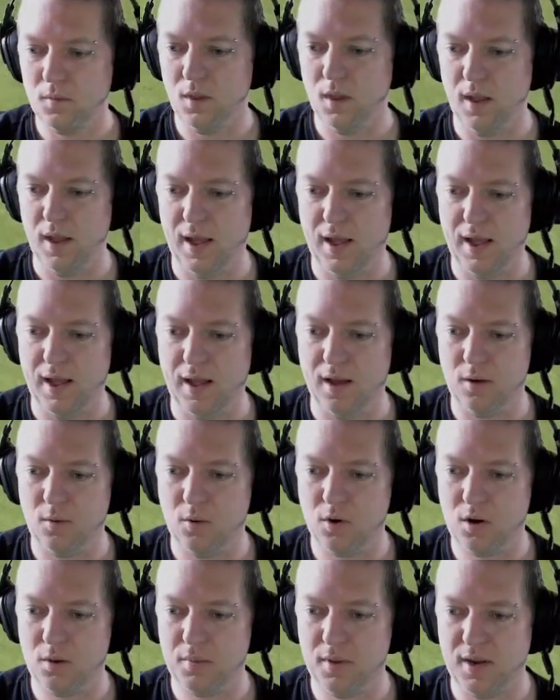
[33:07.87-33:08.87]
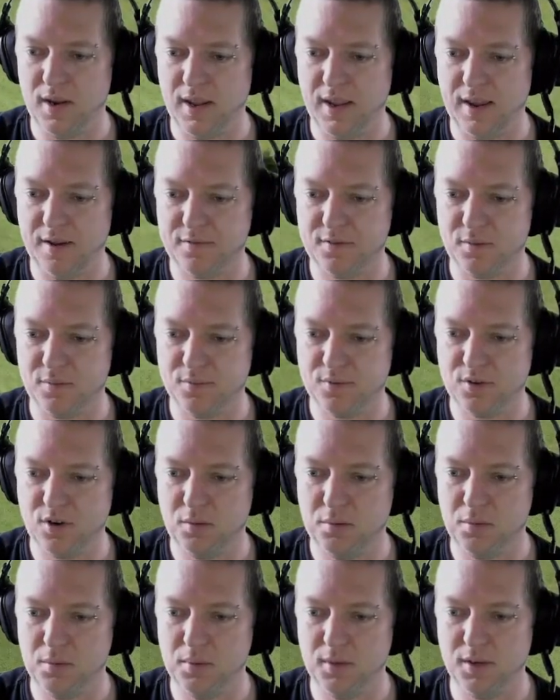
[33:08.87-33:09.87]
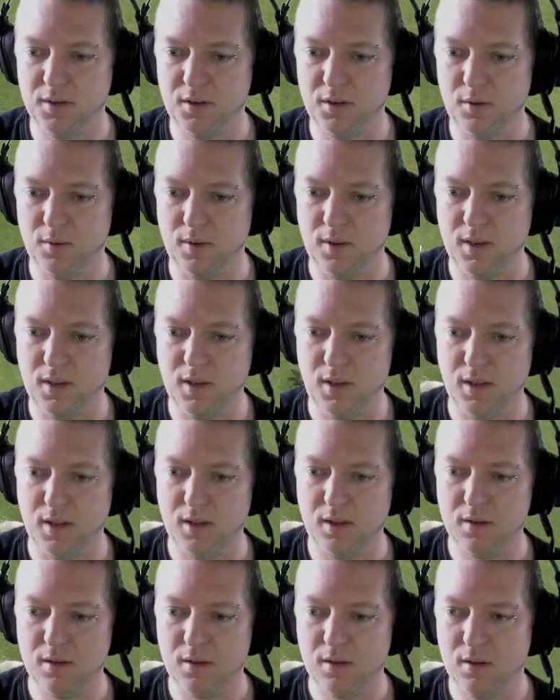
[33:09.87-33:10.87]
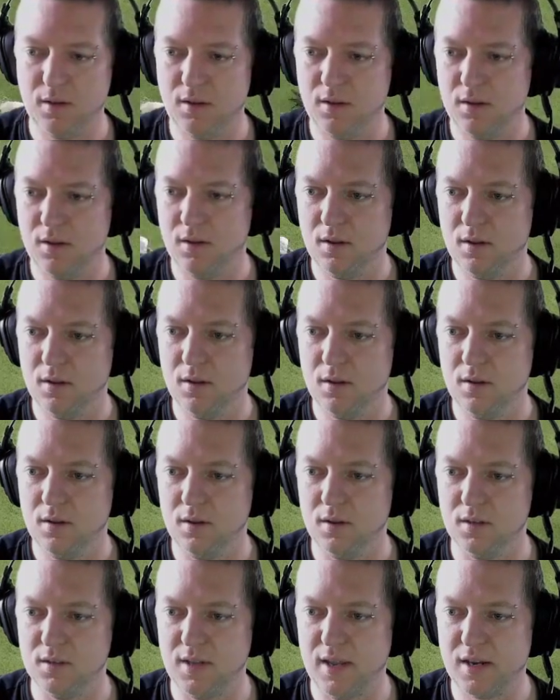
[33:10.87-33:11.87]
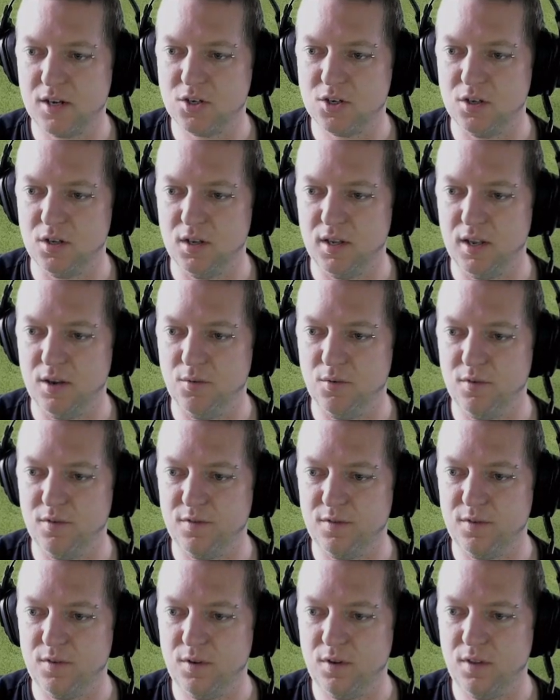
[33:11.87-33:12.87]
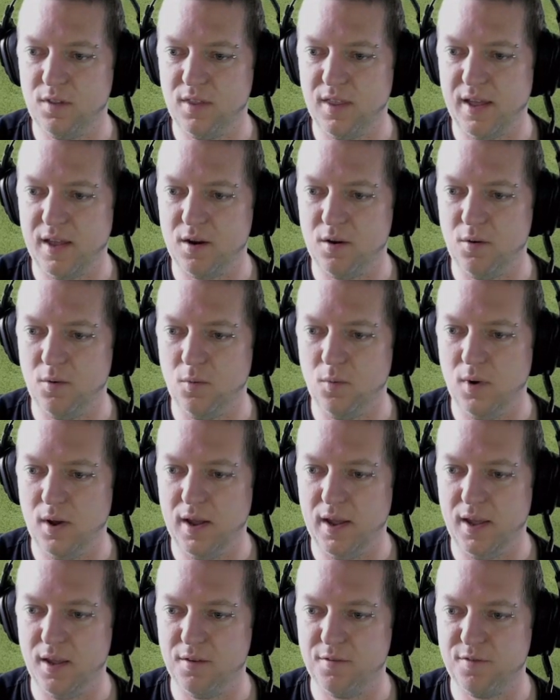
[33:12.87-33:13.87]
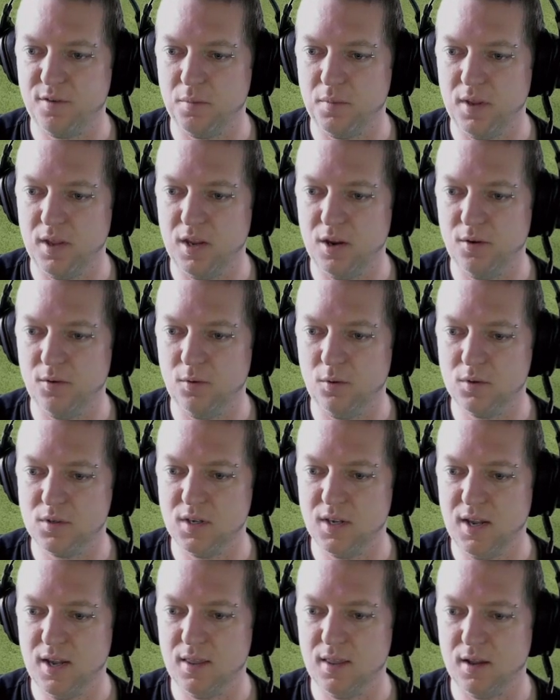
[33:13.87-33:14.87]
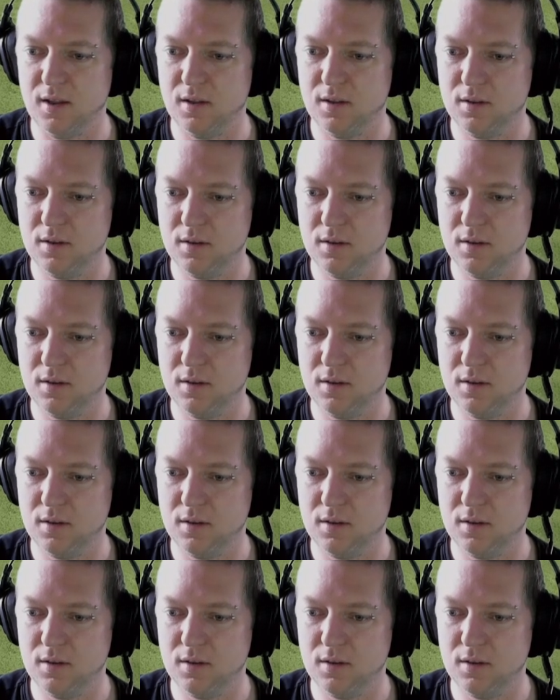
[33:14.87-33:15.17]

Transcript: What I'm going to have to probably do here is actually revert that away from here altogether.